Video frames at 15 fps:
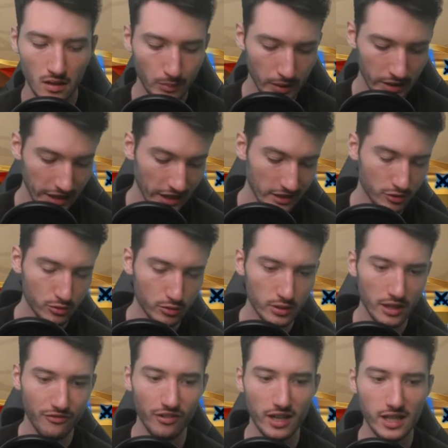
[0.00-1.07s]
But that
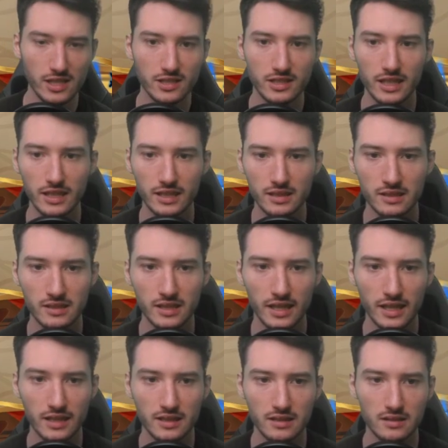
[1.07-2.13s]
Karuga Fires deck is a
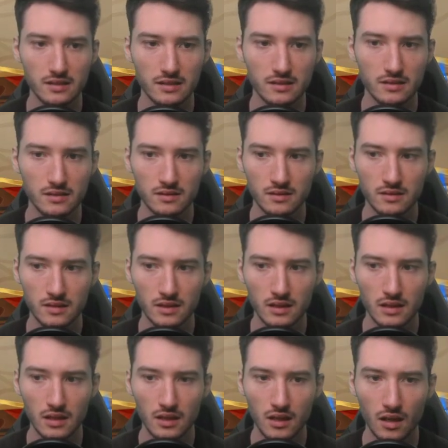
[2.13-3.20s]
deck.
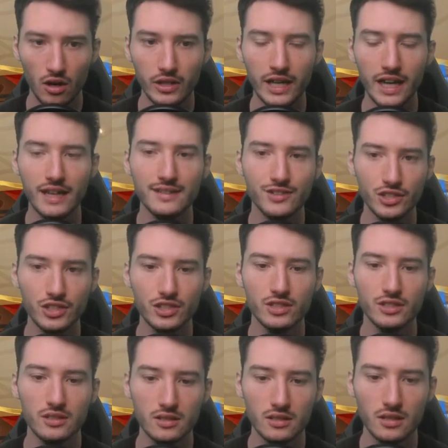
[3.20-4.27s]
Okay, it's
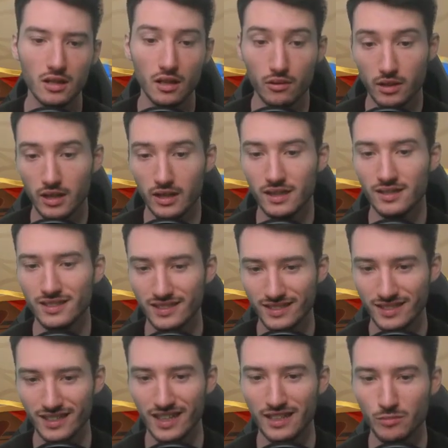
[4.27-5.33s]
just. Oh, it's
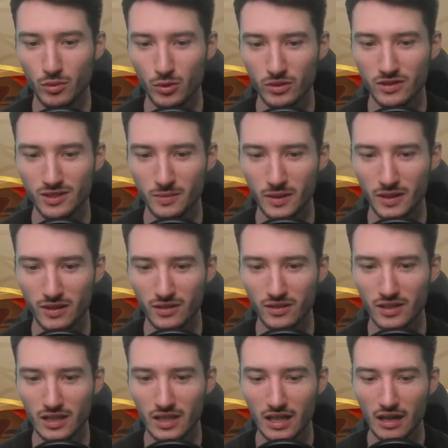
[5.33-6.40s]
an unimportant spell.
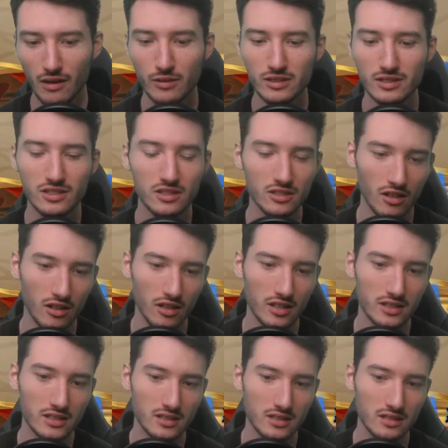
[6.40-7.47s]
Well, it's
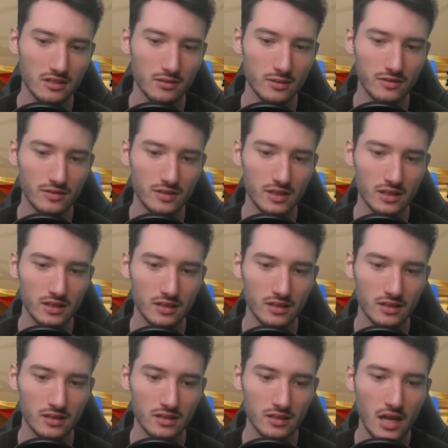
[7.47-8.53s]
not, to be fair.
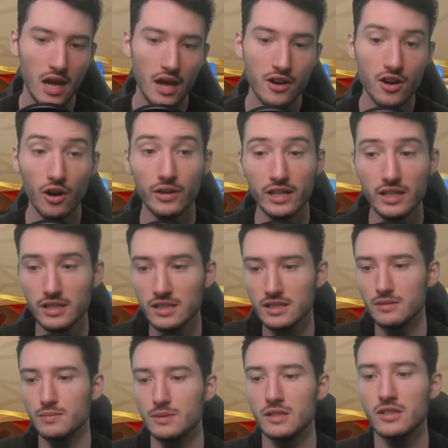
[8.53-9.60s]
No, it
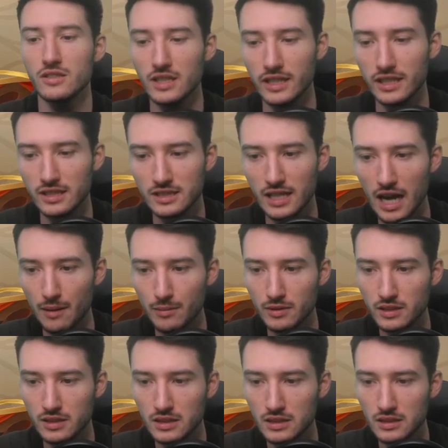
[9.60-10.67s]
is, because I can tap
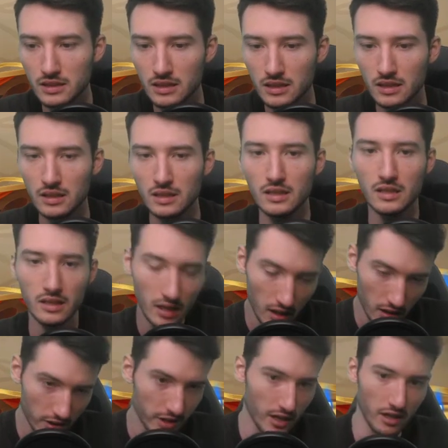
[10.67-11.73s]
it. Yeah,
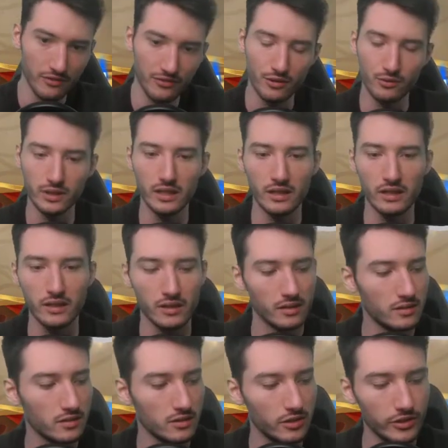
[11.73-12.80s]
okay, I have the win here.
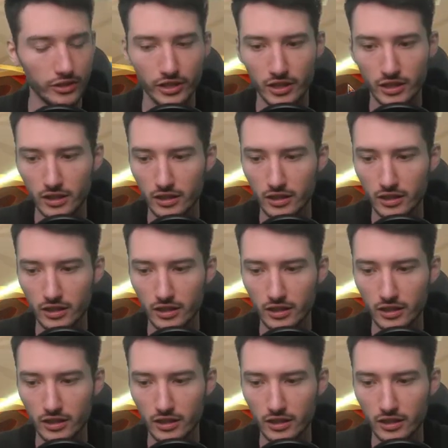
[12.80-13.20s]
Good.